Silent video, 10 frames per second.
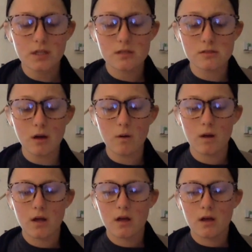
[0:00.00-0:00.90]
So
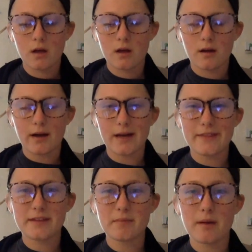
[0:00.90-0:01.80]
I
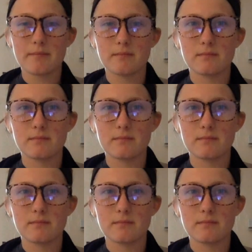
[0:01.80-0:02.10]
think my